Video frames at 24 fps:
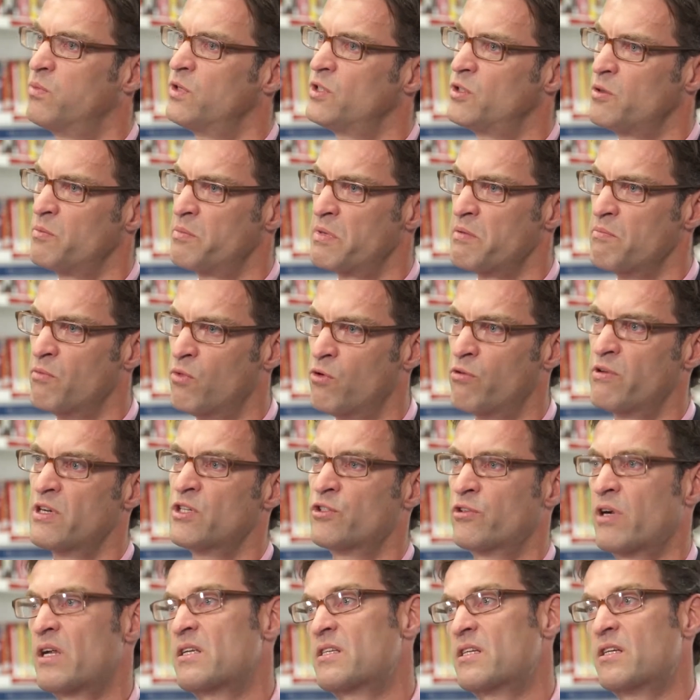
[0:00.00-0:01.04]
would you be more
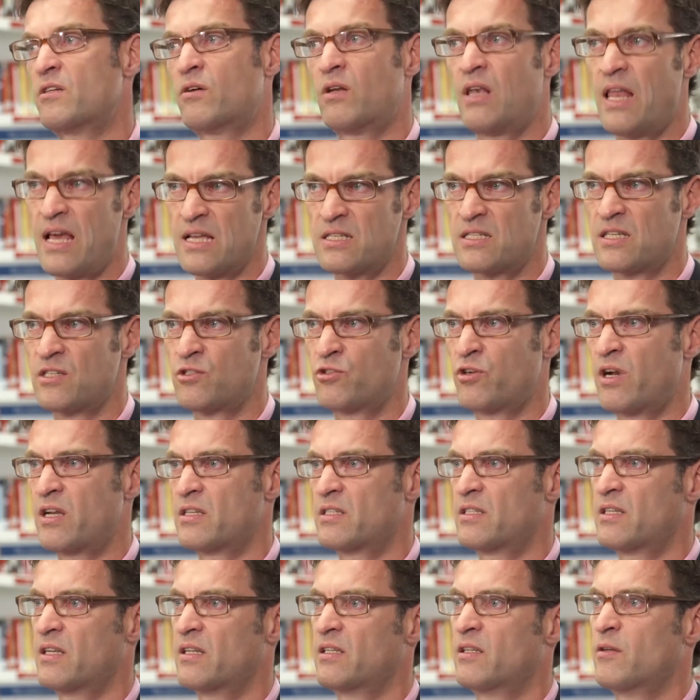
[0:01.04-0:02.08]
interested or less
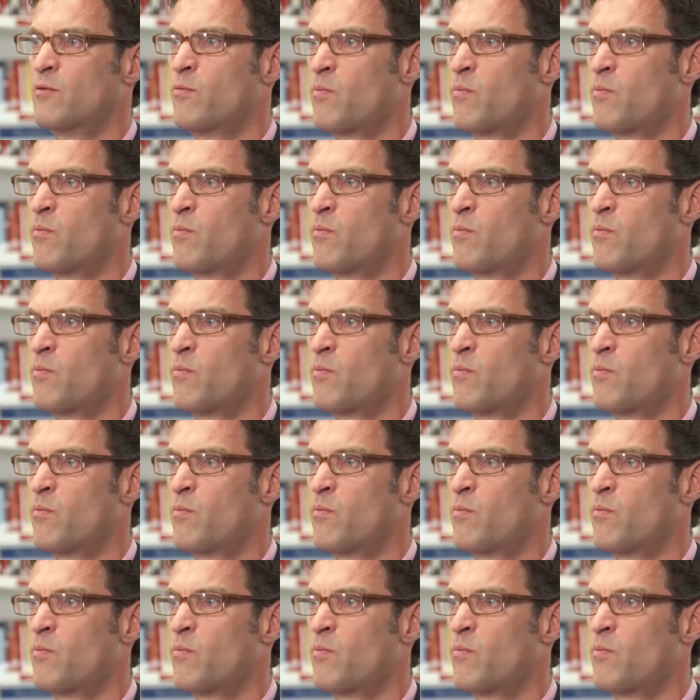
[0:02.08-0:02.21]
interested?